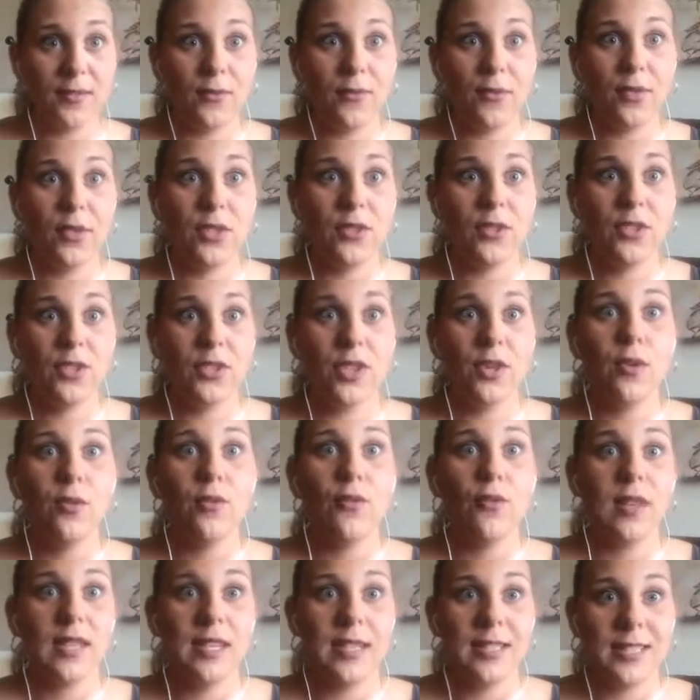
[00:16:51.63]
for the sheer
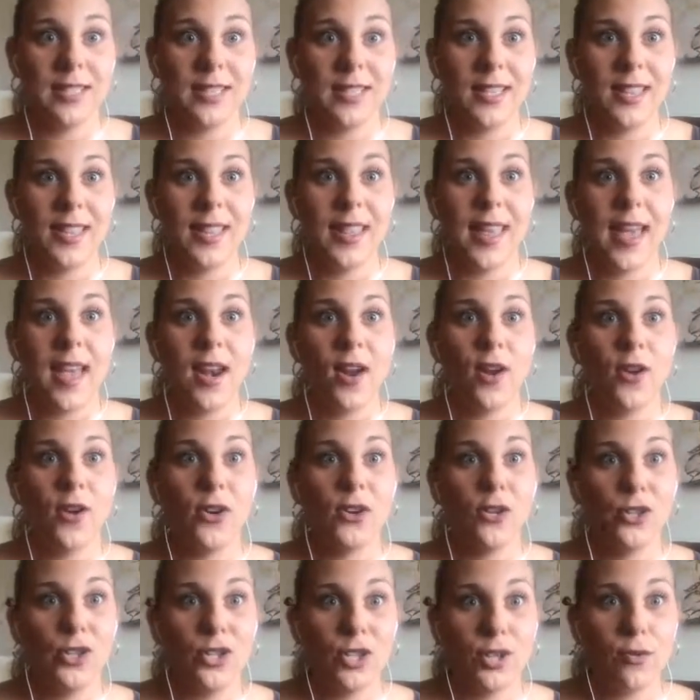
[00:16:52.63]
reason that our
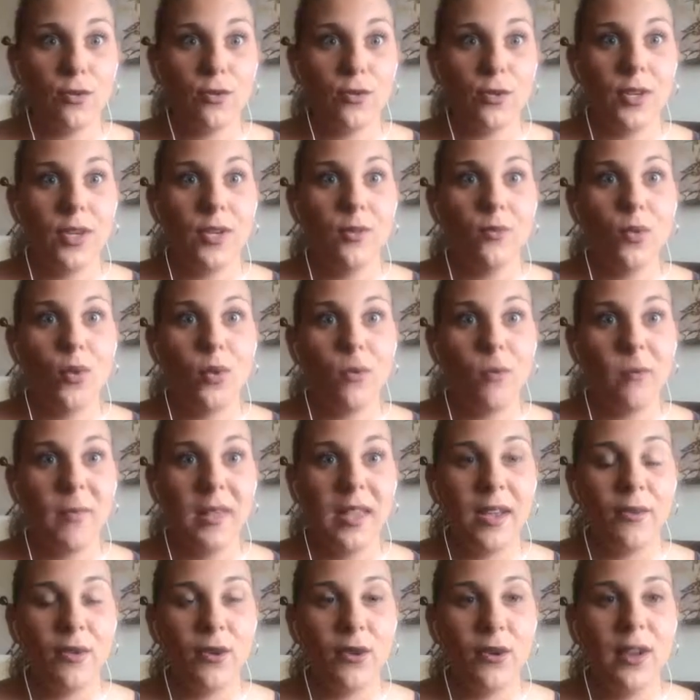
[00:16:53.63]
children will
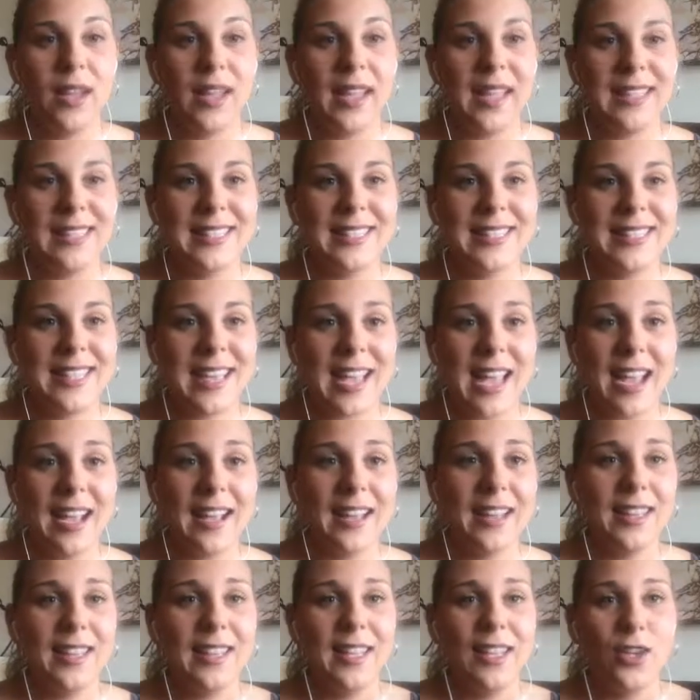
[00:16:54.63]
mirror
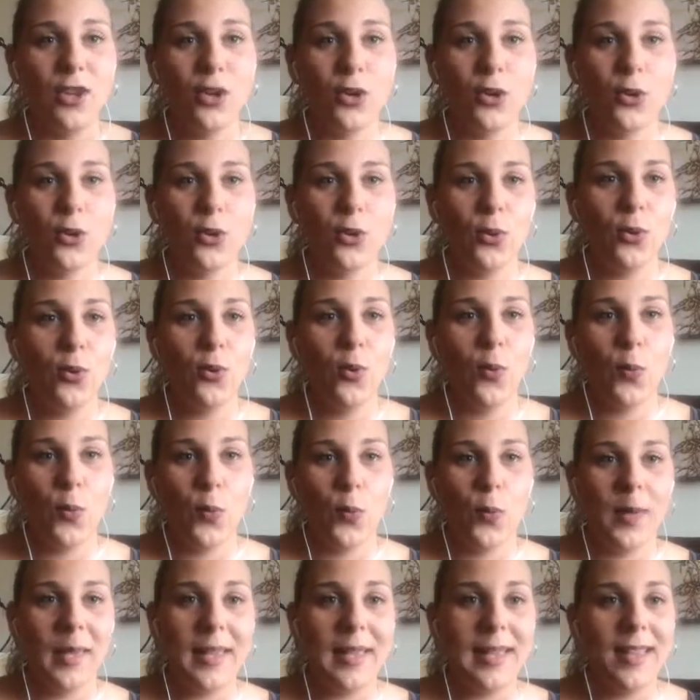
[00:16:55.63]
exactly who
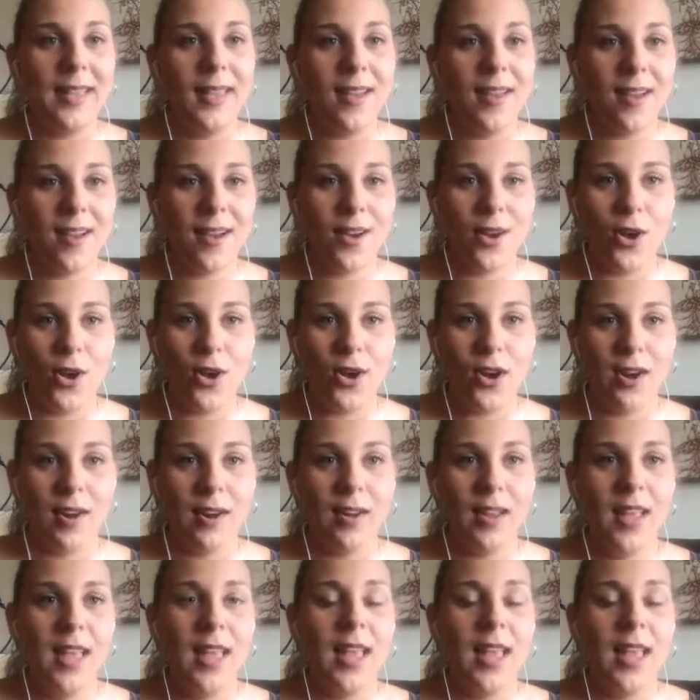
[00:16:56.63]
we are.